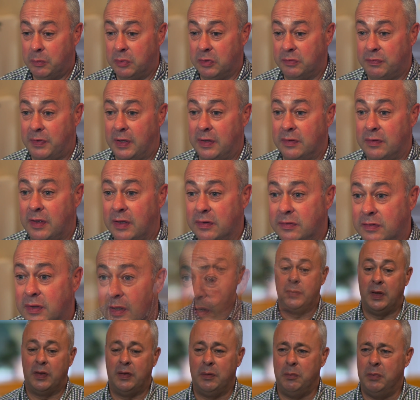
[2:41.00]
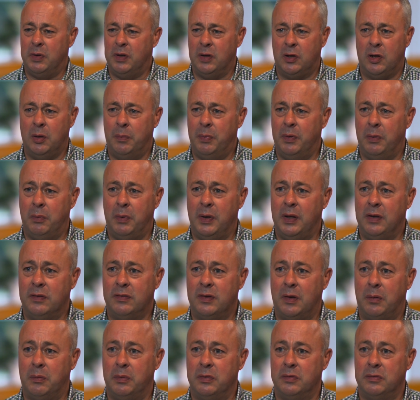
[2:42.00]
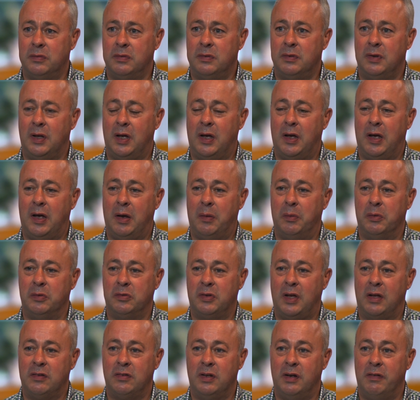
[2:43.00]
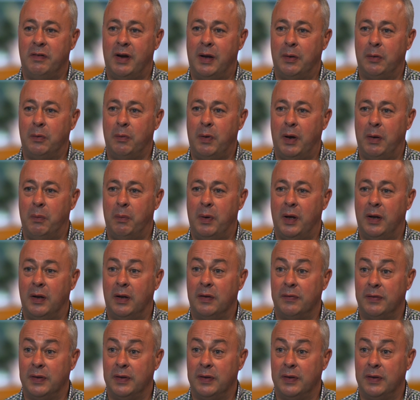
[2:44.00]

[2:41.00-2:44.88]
was fantastic. I think within a couple of weeks, I was getting around quite well, I